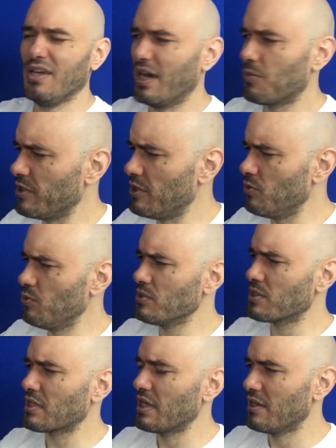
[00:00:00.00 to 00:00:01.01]
And we
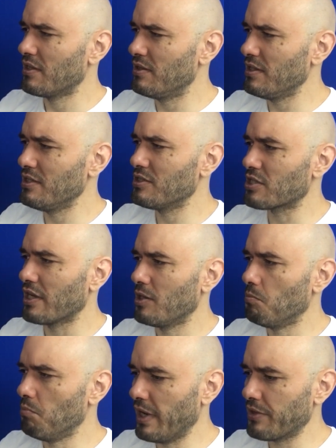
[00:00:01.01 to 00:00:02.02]
use these
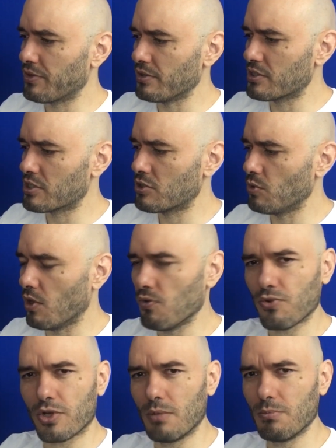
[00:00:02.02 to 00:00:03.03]
methods to
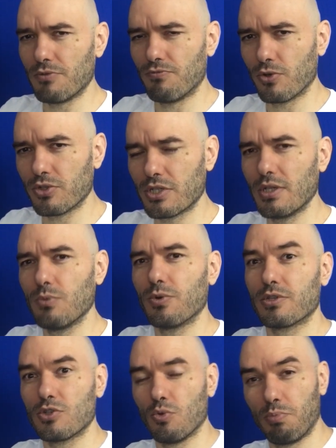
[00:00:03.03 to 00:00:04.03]
overcome adversity with
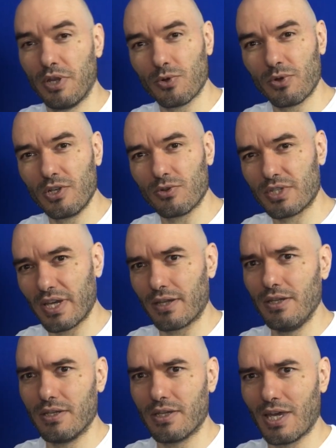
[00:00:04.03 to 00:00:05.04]
superior
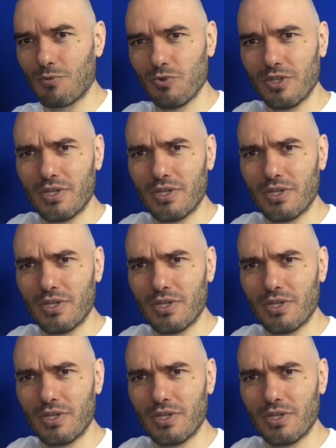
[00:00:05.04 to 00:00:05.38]
technique, and we